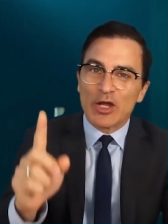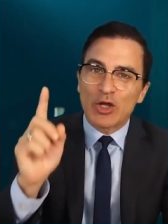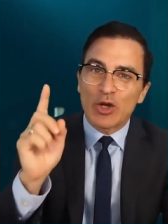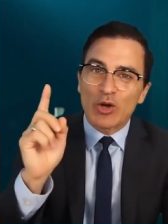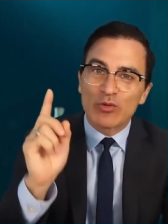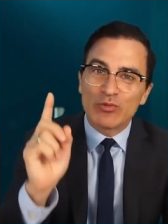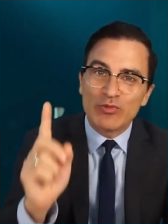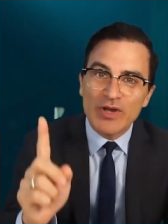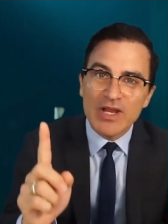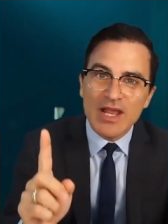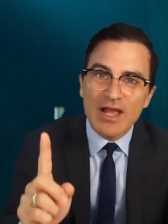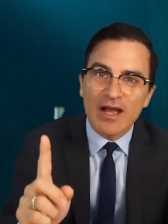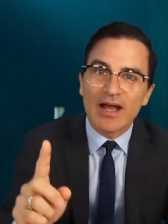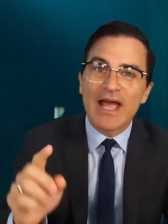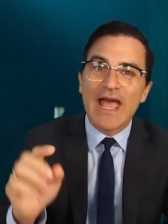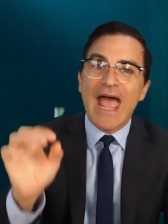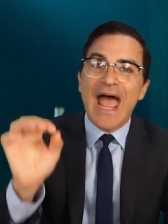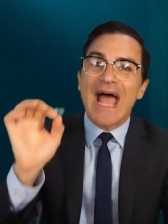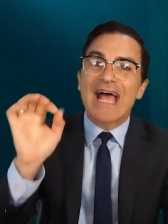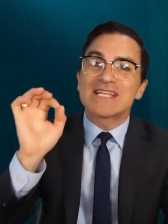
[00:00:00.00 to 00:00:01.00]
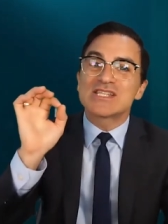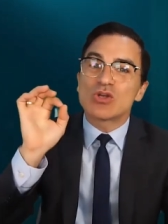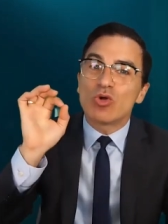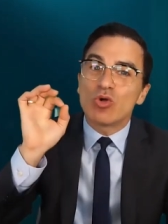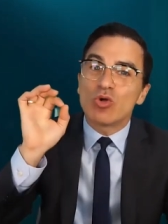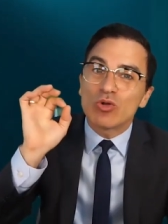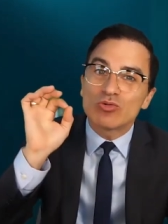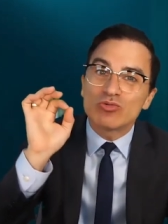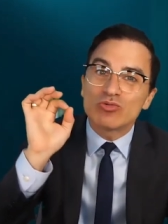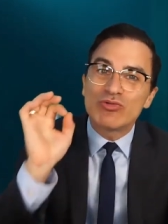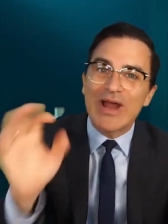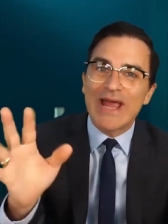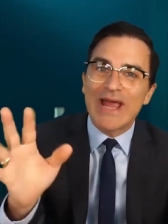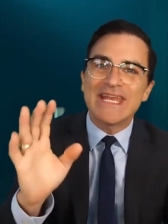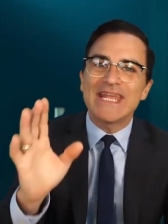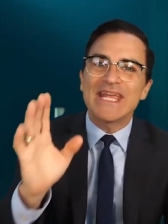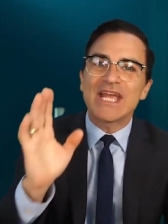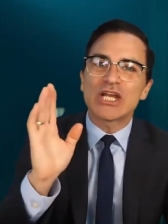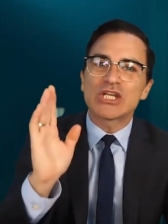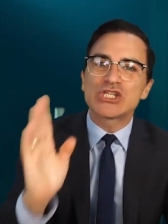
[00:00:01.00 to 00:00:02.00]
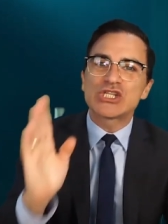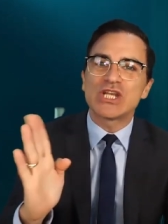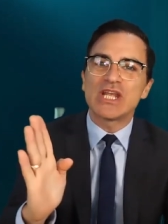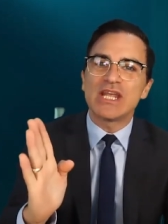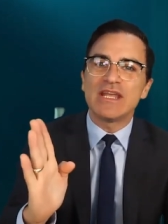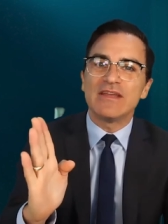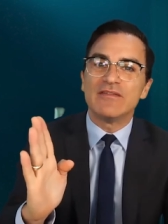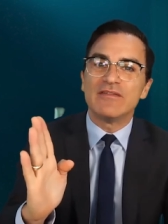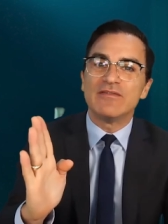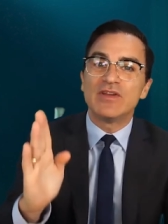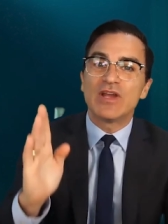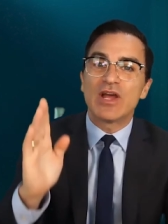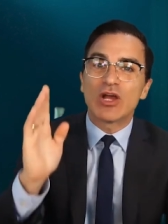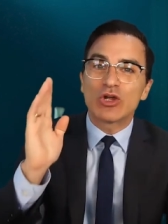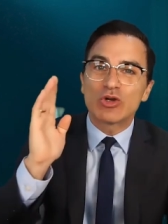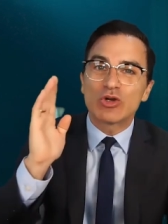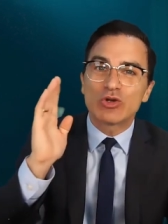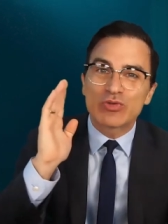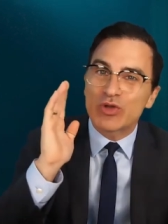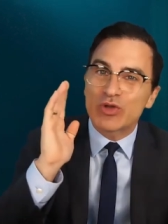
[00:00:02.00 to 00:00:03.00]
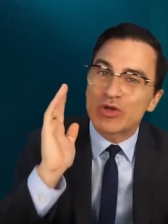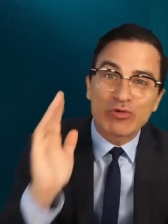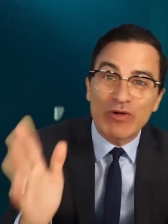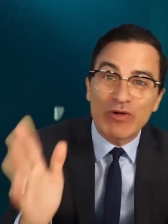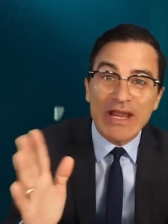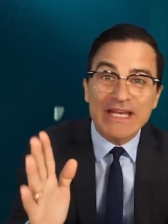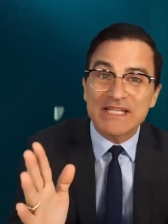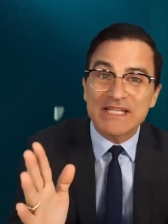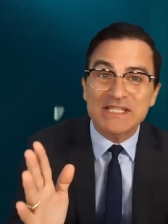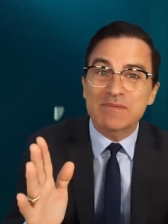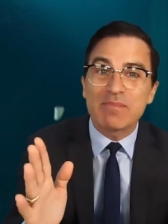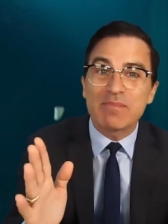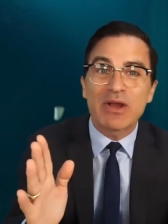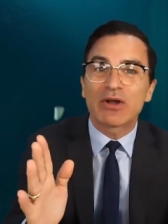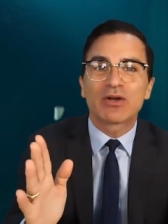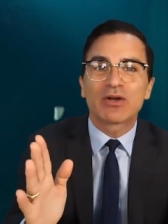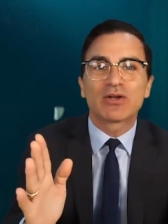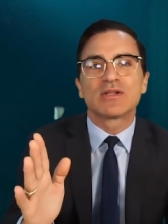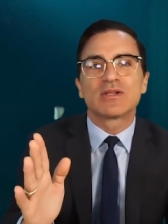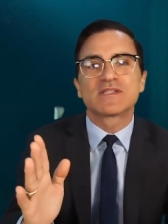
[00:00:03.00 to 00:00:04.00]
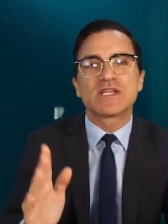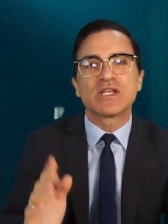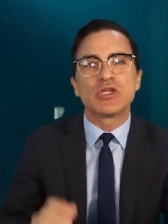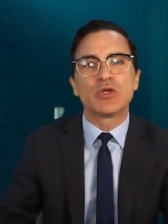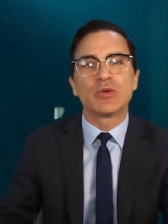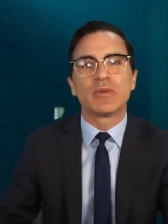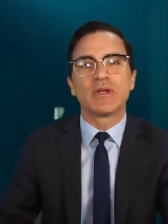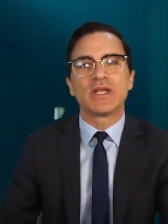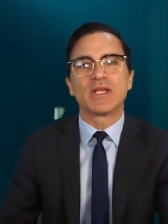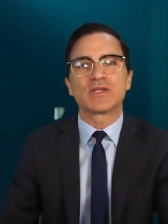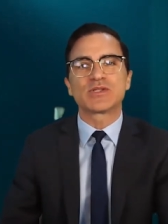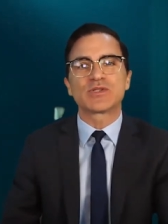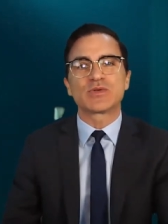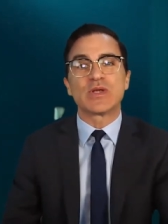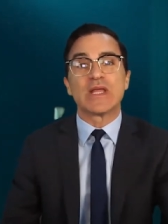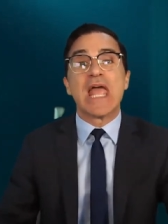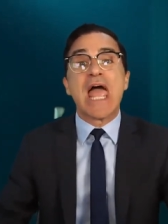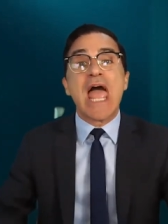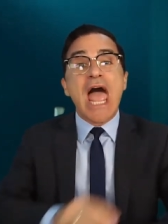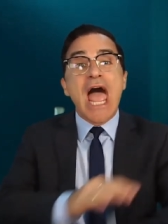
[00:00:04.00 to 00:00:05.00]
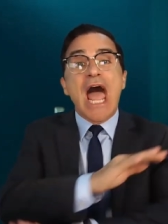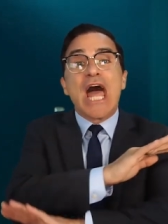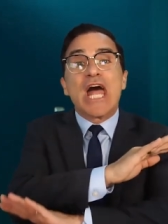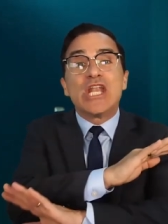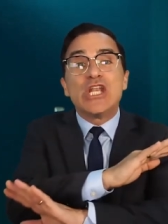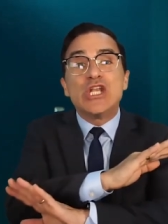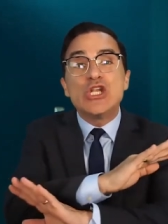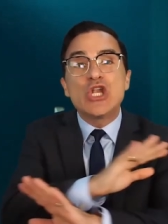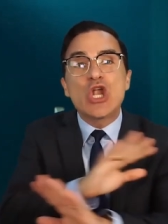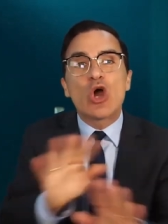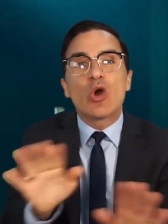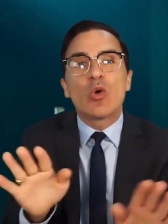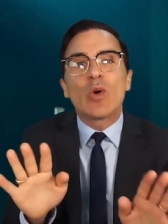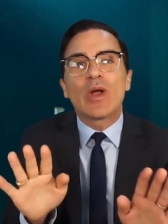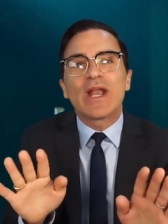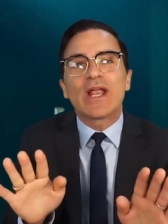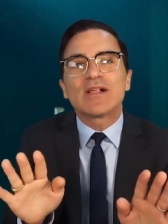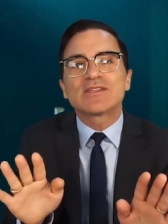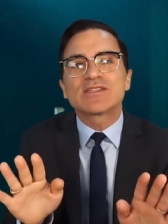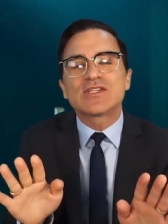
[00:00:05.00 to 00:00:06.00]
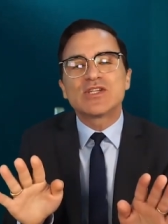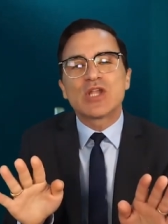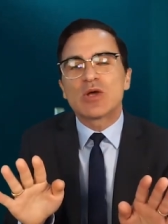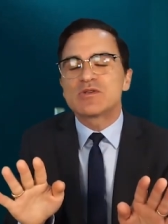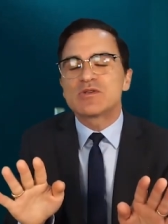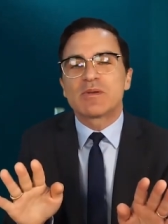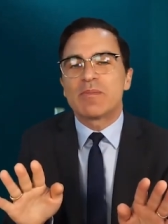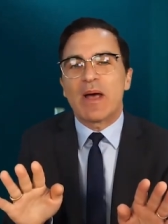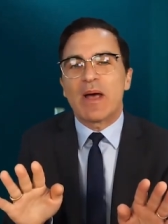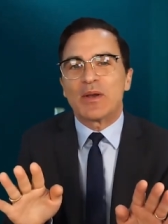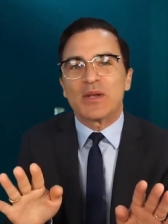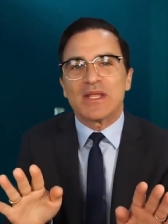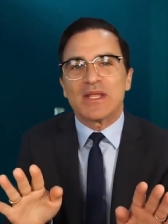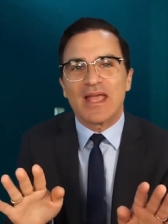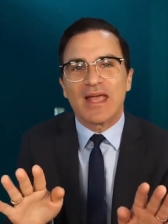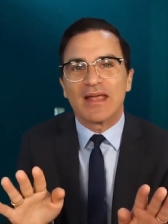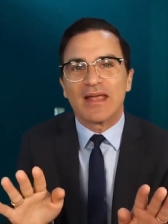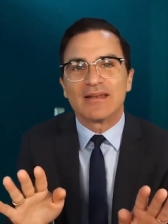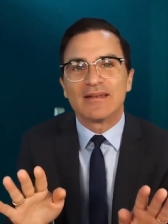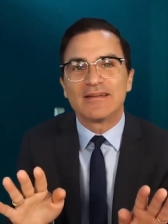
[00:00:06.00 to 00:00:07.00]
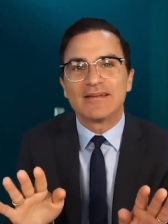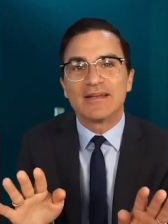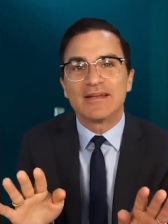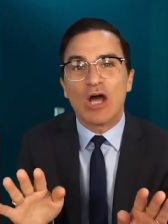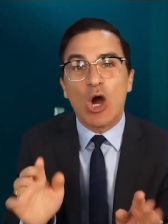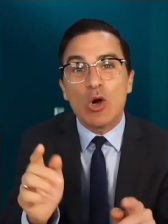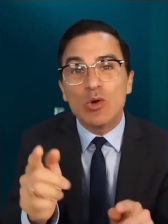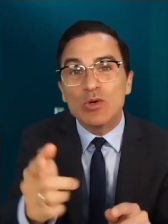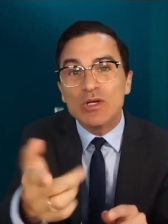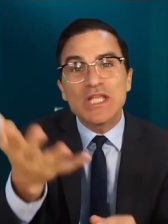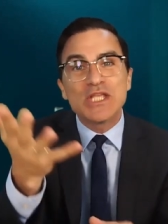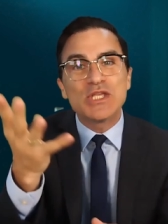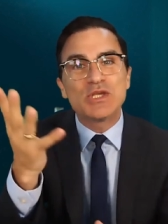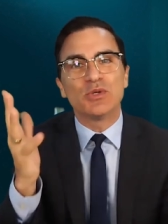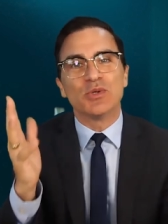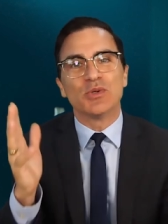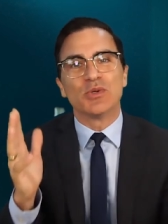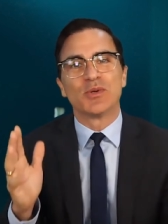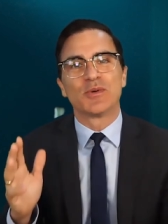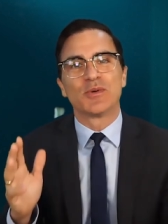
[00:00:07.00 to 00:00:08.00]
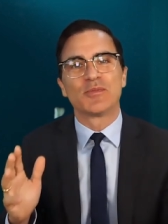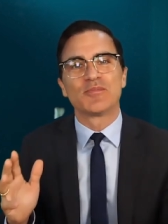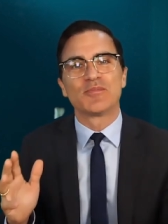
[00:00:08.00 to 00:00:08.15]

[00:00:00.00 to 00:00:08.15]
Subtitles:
Korea has already achieved the greatest miracles in human history, and no one else knows about it yet, only you.